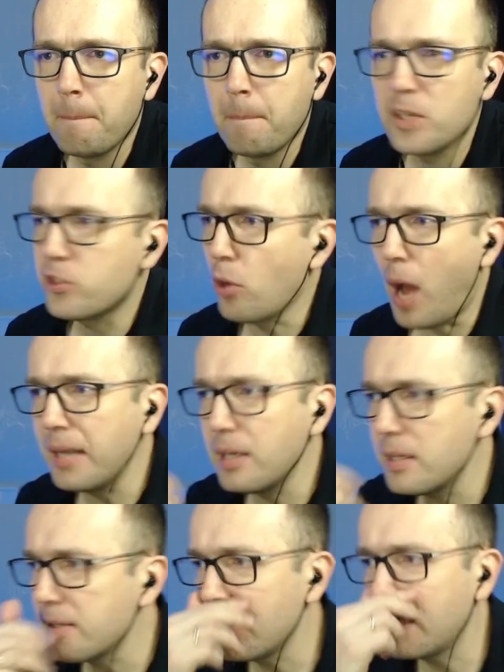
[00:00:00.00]
So I
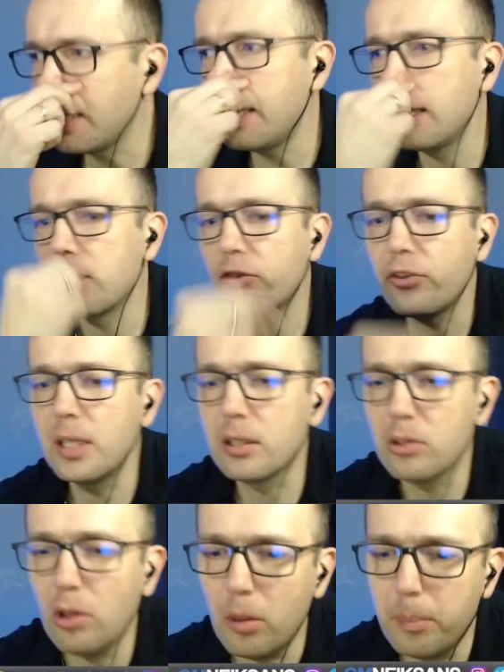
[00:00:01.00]
didn't see king e3 at
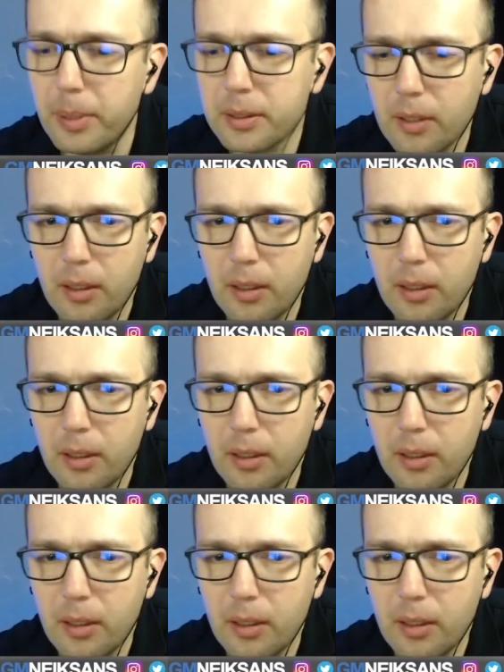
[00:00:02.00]
all, but